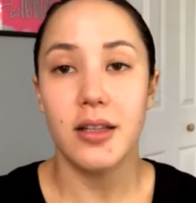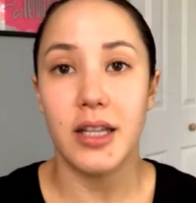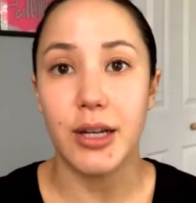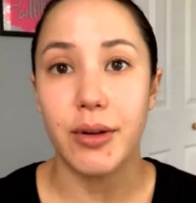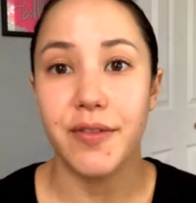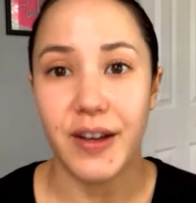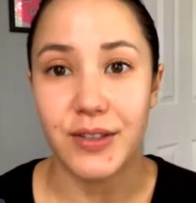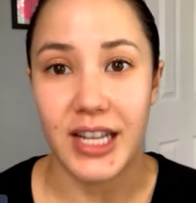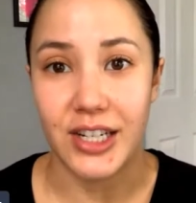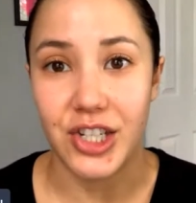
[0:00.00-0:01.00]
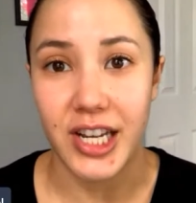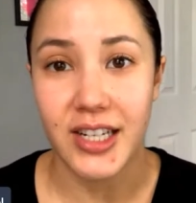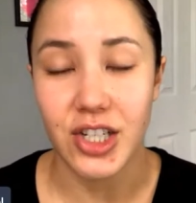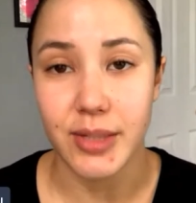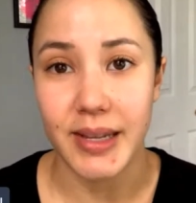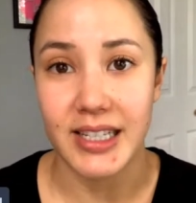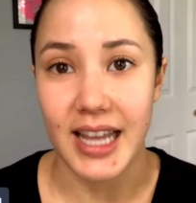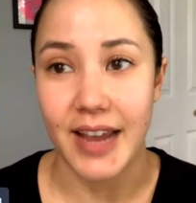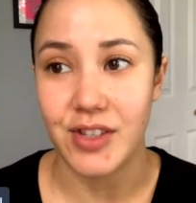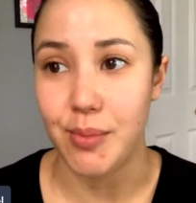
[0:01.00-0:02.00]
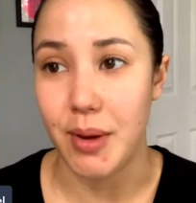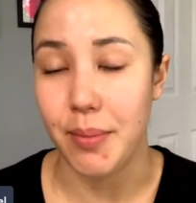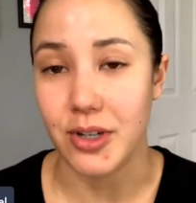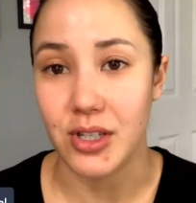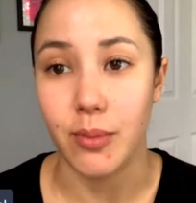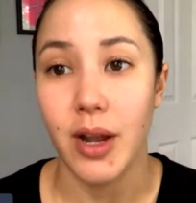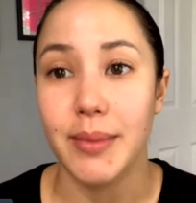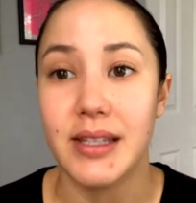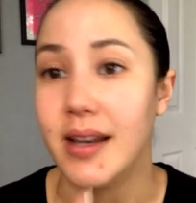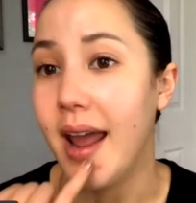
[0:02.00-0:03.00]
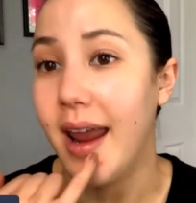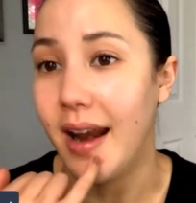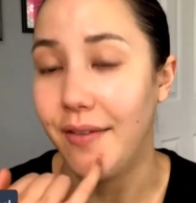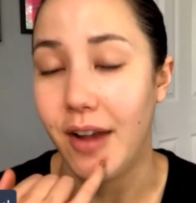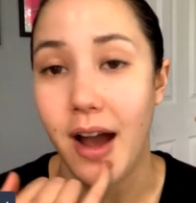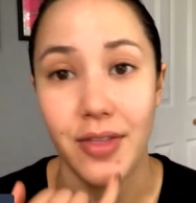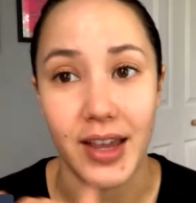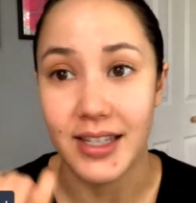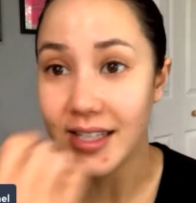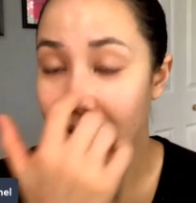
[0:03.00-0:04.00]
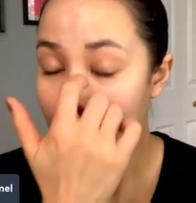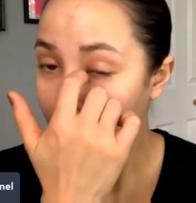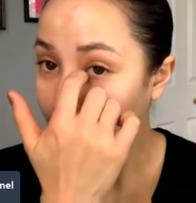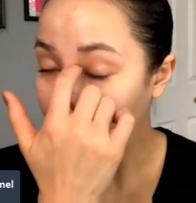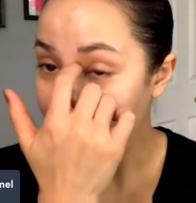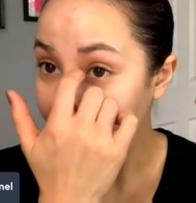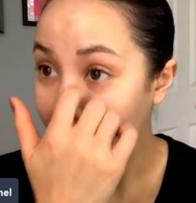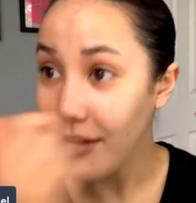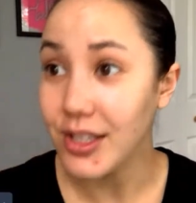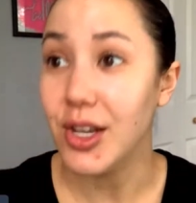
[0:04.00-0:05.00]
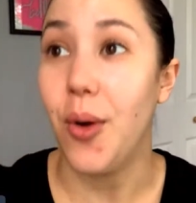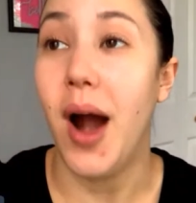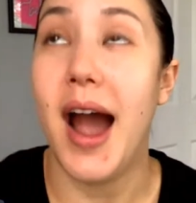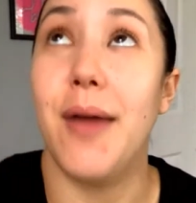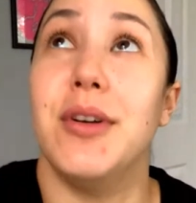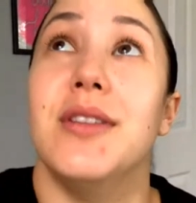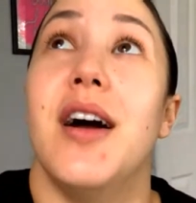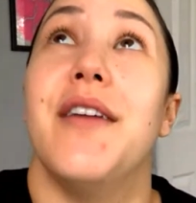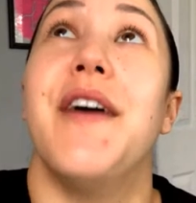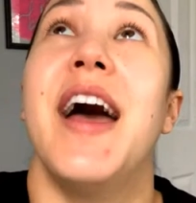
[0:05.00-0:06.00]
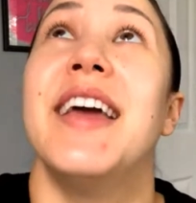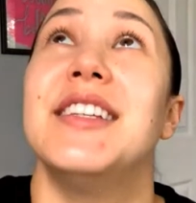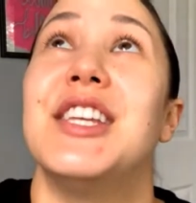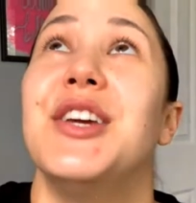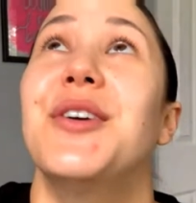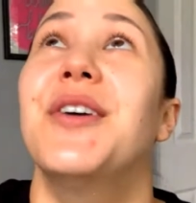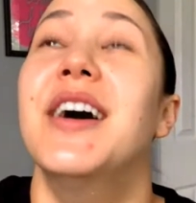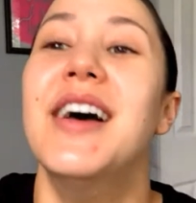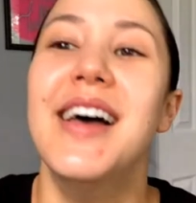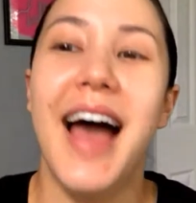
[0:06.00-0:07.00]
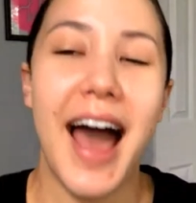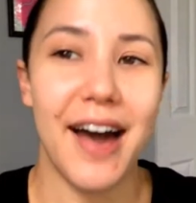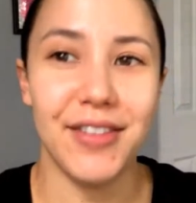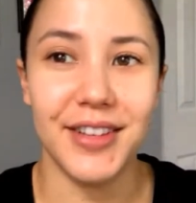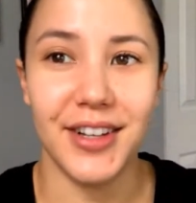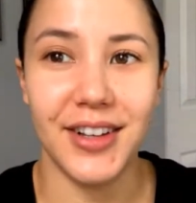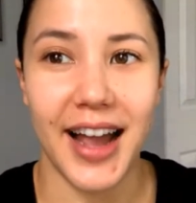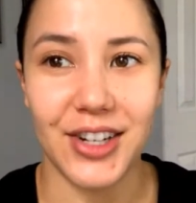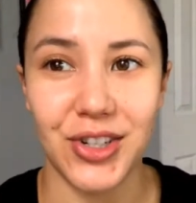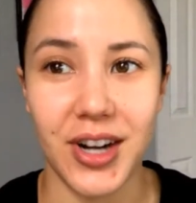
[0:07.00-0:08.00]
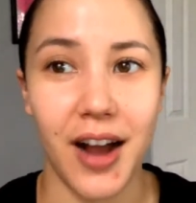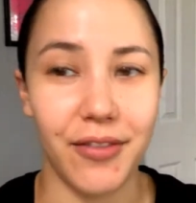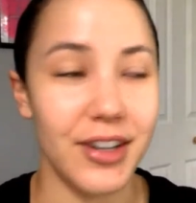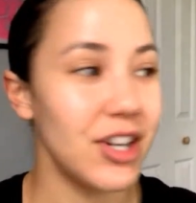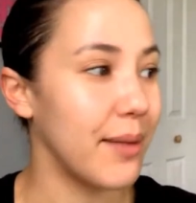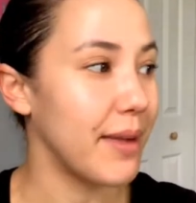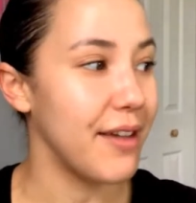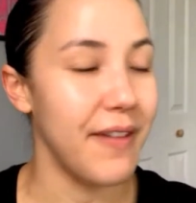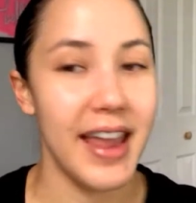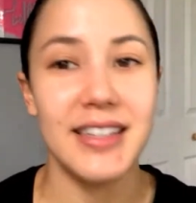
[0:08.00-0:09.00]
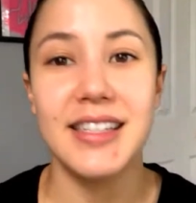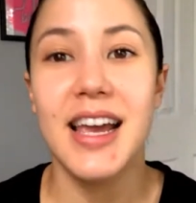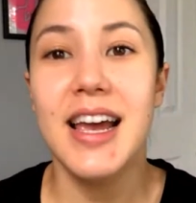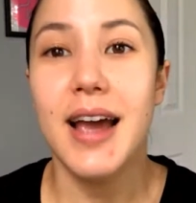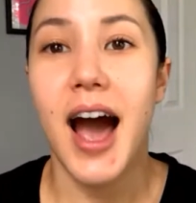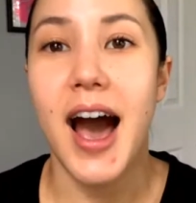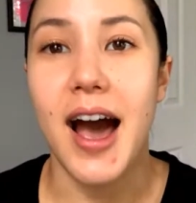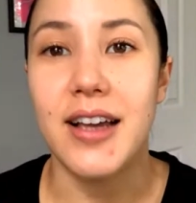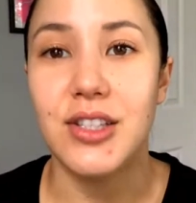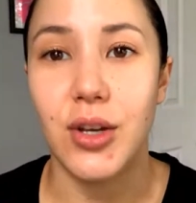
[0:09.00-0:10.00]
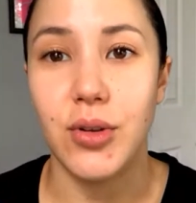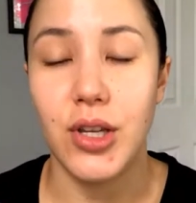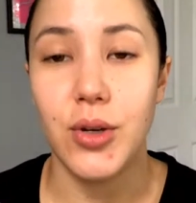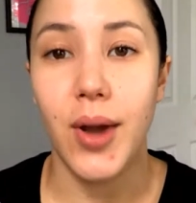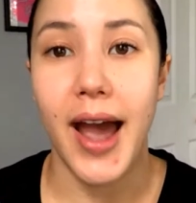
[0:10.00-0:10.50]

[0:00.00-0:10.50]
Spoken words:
liquid foundation just because I have some in-person appointments today and I've got this breakout, so I would love to have a little extra coverage on my face. So you